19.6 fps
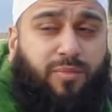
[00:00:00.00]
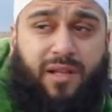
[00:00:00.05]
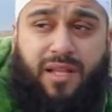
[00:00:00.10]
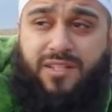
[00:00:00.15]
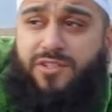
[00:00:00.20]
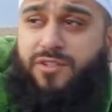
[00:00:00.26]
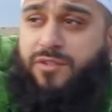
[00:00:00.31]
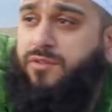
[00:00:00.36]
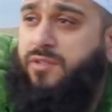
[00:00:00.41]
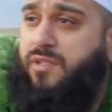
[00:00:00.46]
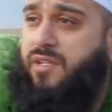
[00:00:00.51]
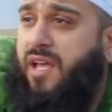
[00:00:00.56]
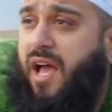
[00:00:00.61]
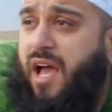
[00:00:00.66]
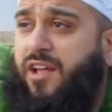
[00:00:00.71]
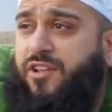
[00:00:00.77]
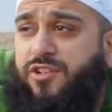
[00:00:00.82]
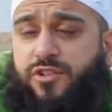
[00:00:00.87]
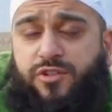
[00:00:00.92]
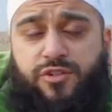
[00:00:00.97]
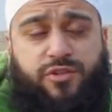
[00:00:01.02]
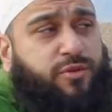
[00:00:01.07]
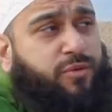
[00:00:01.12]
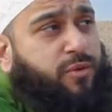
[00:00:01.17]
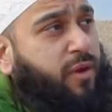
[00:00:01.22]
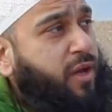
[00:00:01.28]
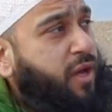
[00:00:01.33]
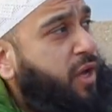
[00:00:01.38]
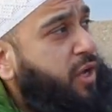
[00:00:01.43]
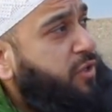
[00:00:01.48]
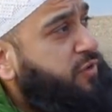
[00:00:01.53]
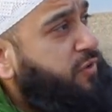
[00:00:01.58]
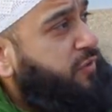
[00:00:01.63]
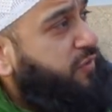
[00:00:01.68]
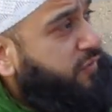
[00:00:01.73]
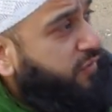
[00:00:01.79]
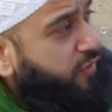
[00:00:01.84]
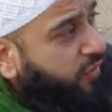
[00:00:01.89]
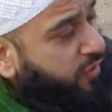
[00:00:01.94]
bless you, to guide you, to
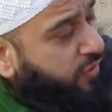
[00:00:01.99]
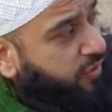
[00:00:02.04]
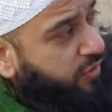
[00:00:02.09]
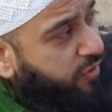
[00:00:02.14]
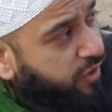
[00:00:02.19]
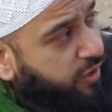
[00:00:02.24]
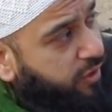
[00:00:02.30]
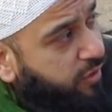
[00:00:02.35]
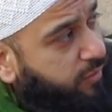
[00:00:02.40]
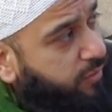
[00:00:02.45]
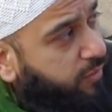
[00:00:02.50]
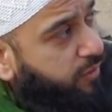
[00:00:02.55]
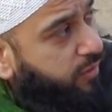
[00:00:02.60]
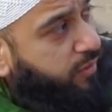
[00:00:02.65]
further you.